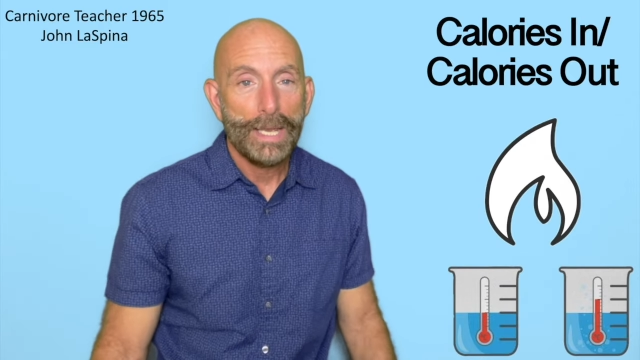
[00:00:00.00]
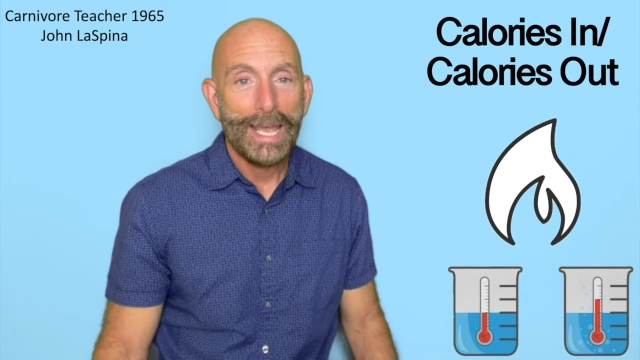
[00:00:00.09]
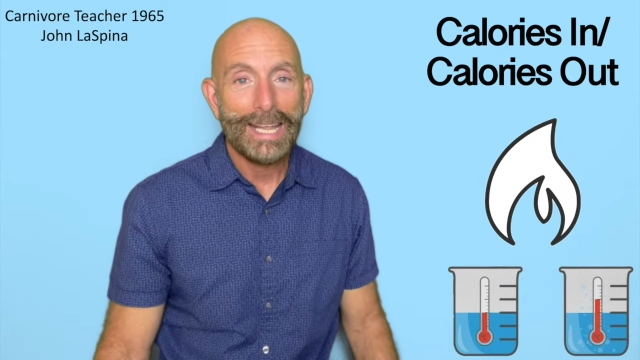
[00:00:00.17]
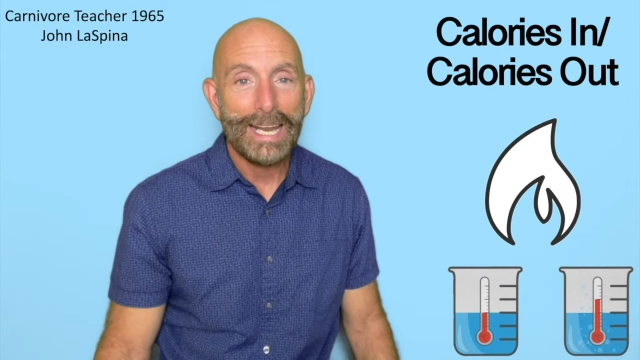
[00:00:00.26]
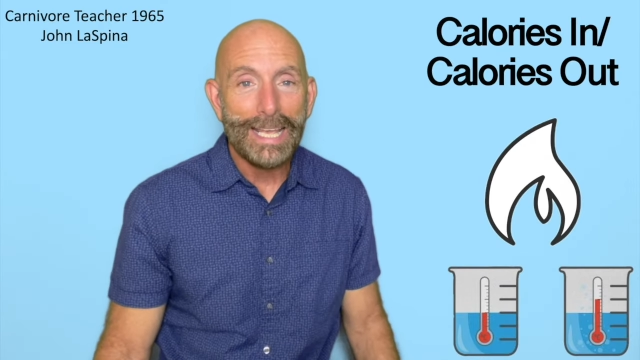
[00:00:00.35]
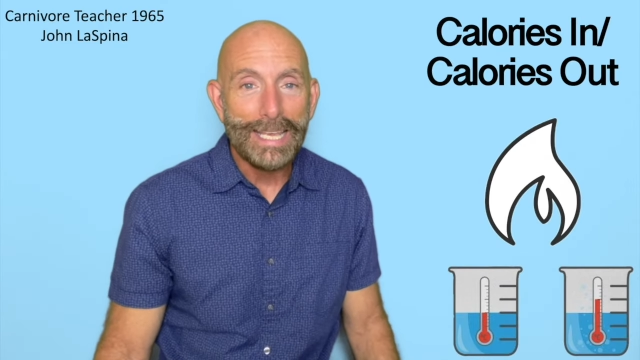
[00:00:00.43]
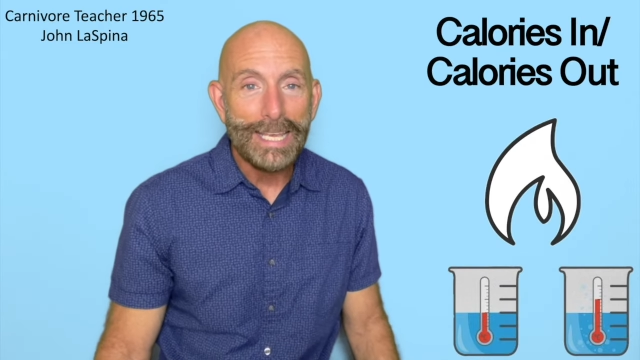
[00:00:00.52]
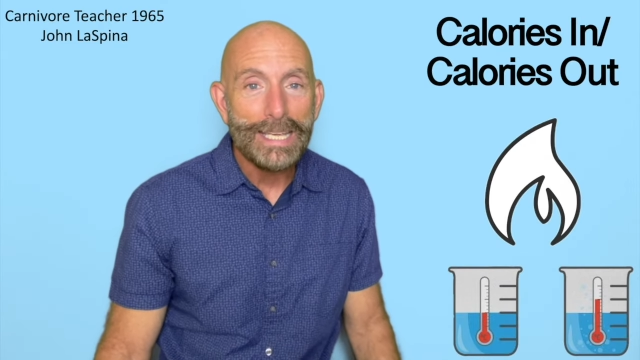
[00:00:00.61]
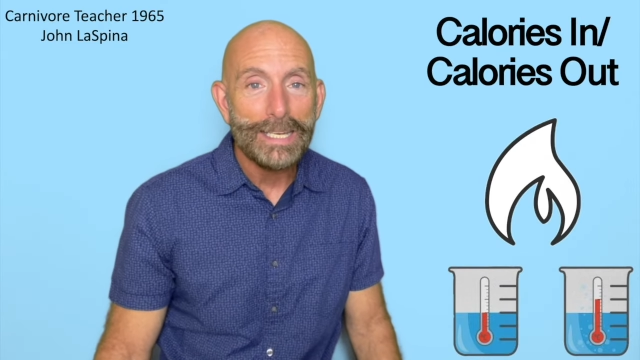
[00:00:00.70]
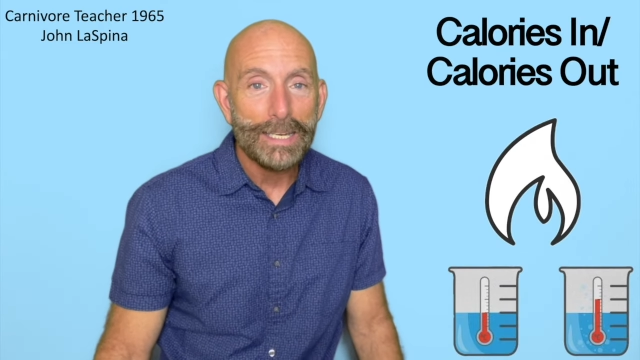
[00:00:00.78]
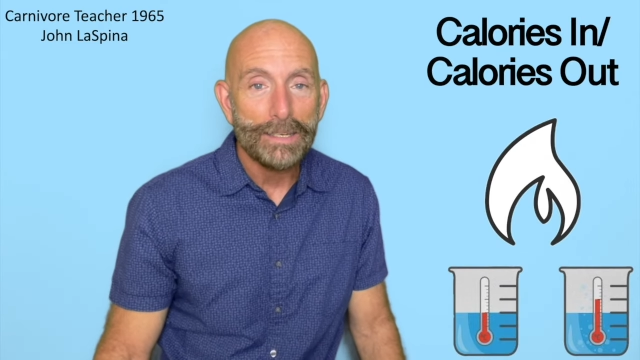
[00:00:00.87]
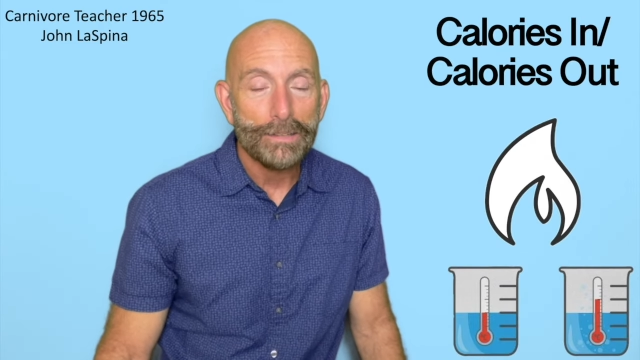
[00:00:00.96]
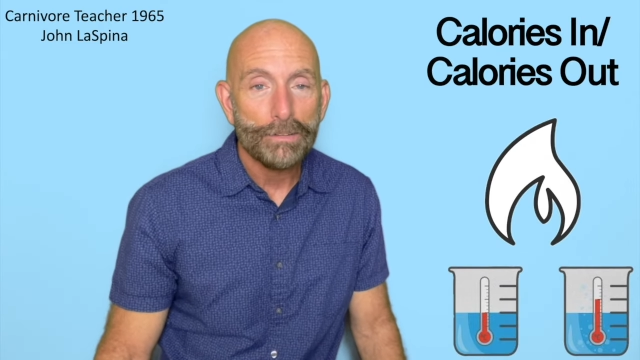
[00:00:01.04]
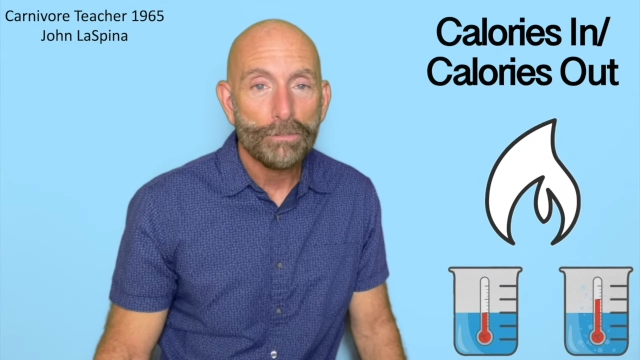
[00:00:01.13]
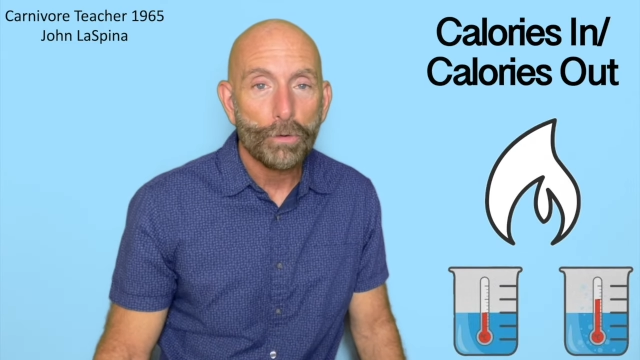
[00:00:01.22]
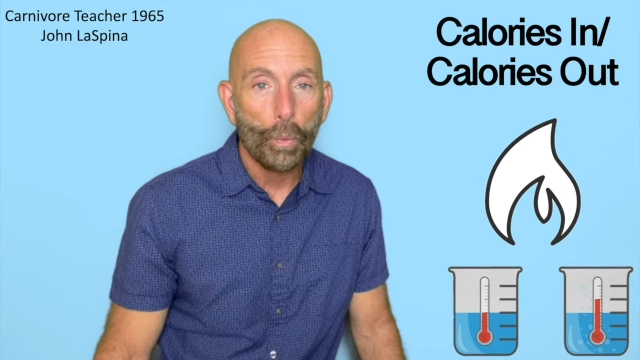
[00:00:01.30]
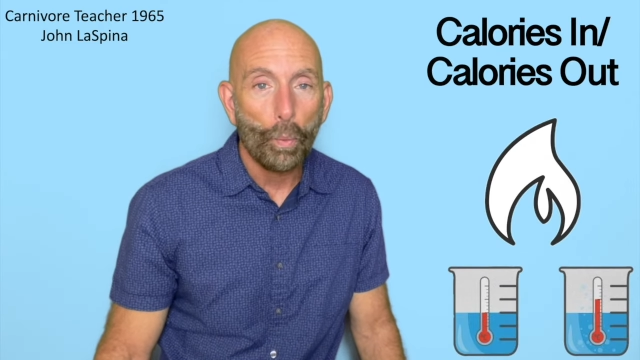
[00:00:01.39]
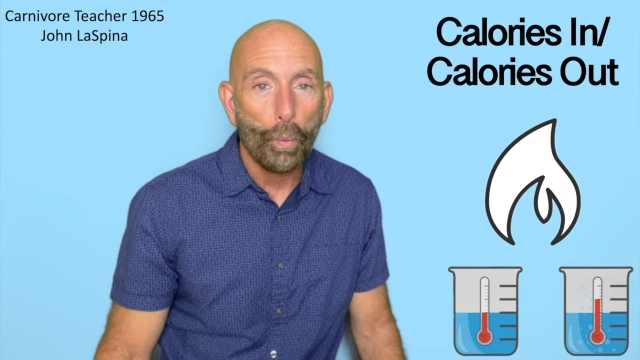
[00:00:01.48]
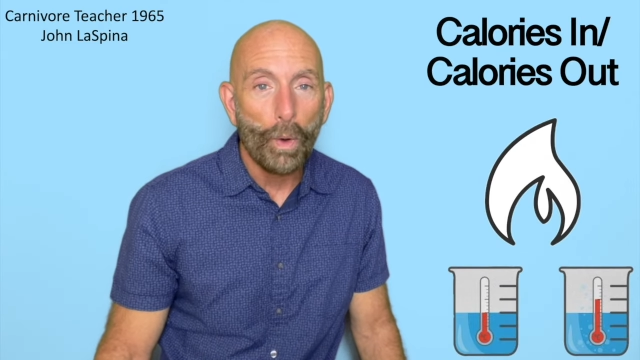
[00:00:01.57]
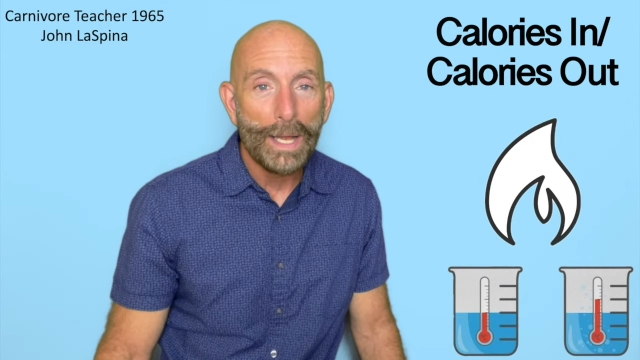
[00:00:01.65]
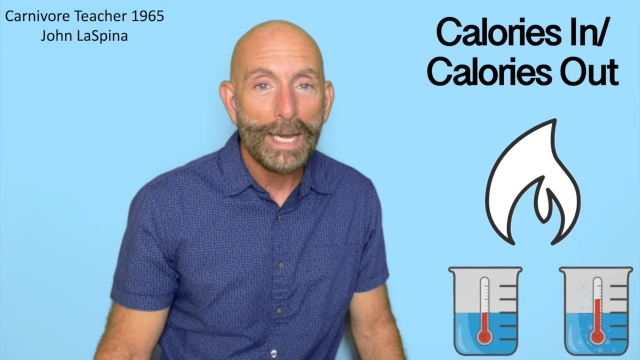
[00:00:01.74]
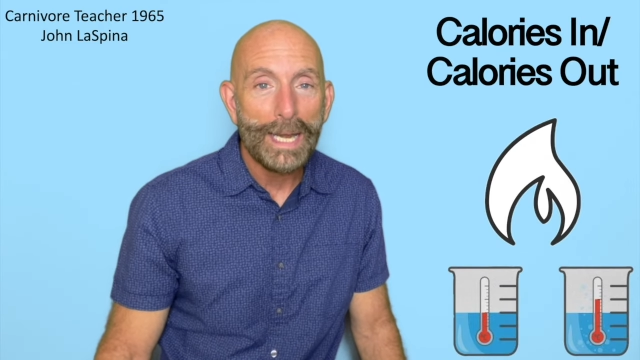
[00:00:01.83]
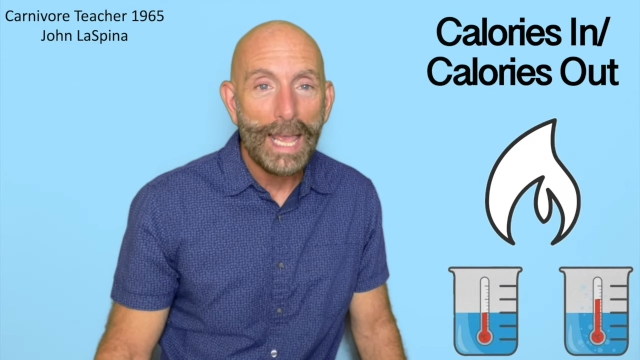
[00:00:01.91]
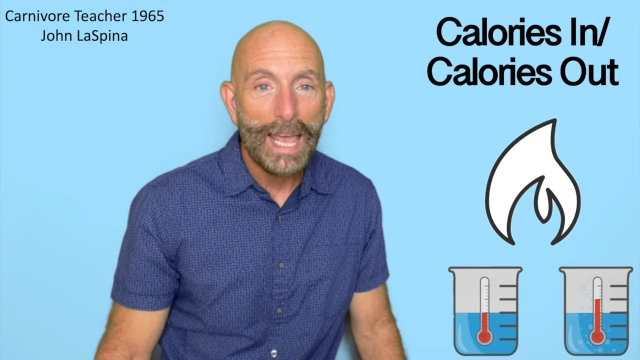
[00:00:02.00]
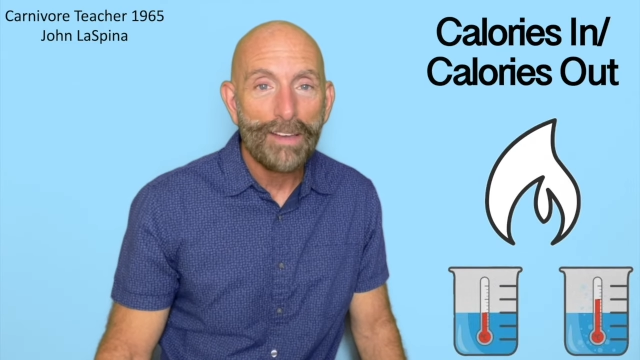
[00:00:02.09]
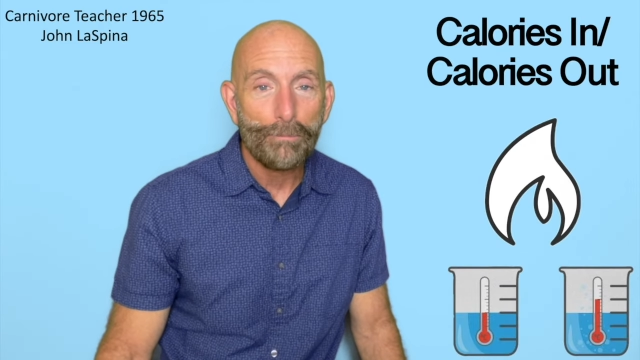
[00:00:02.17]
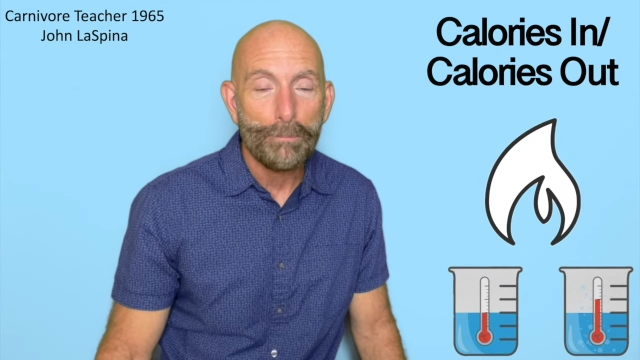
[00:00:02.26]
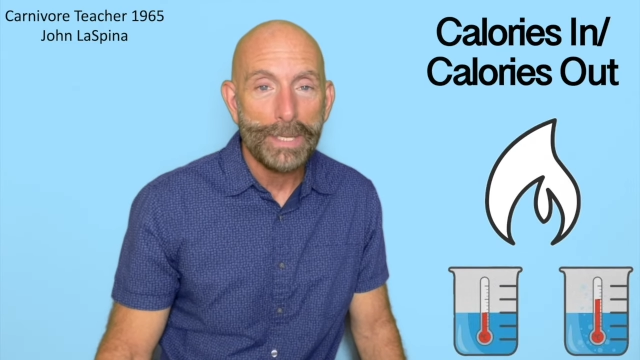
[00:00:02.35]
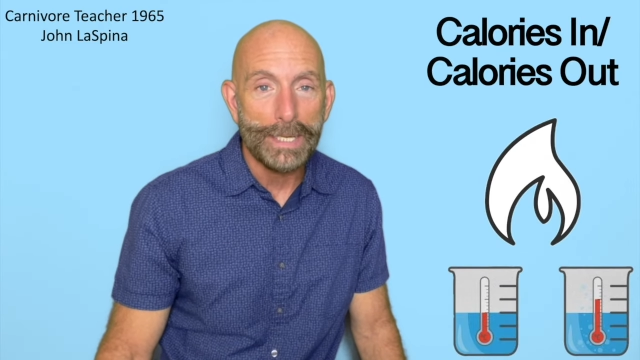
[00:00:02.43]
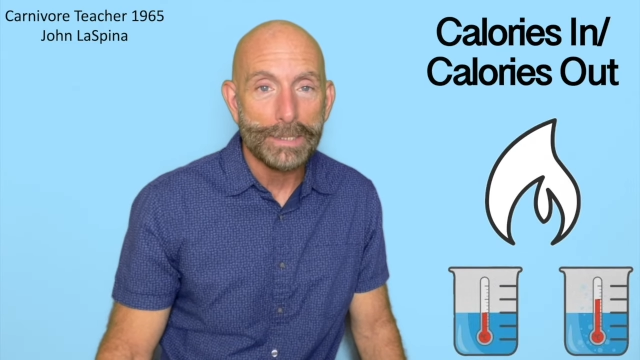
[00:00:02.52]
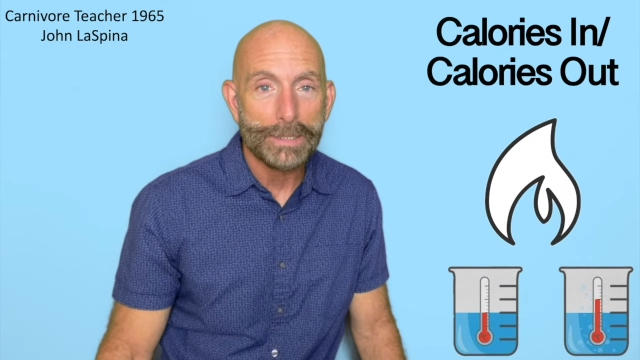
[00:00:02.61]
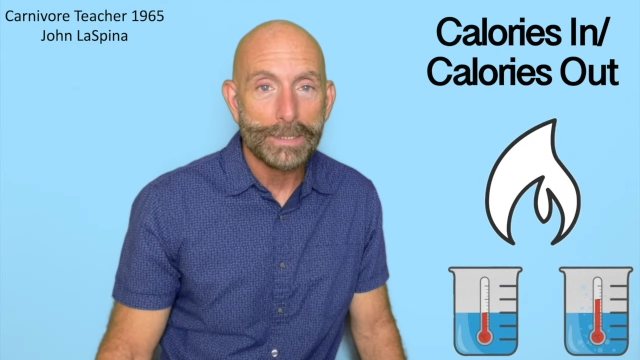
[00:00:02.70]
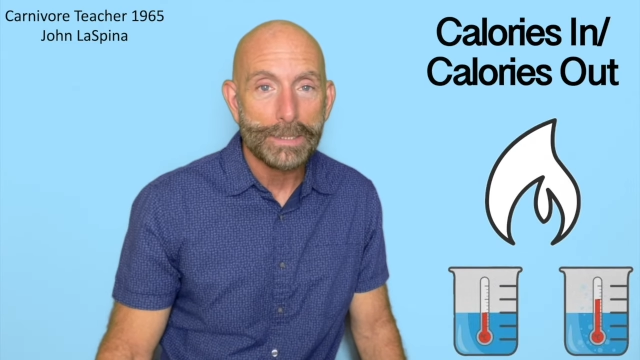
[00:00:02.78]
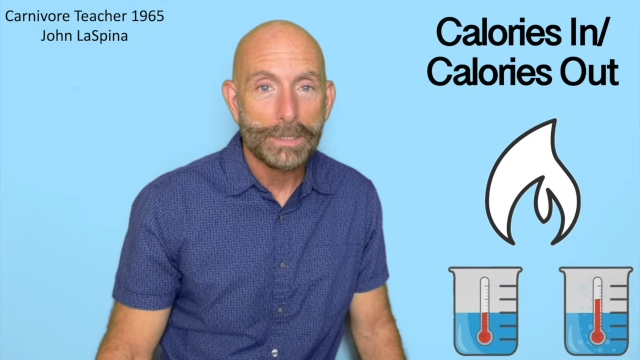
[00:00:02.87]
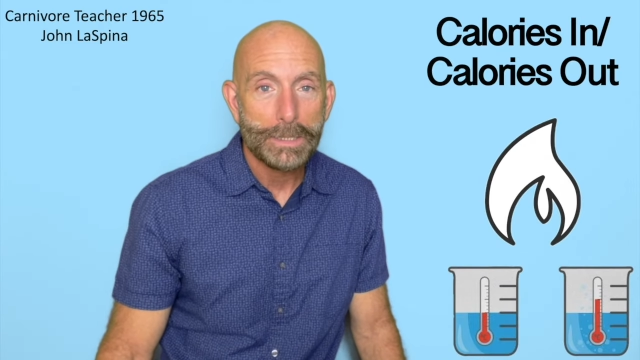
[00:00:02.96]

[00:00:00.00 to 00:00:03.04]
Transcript: and I heat it for 1.5 minutes,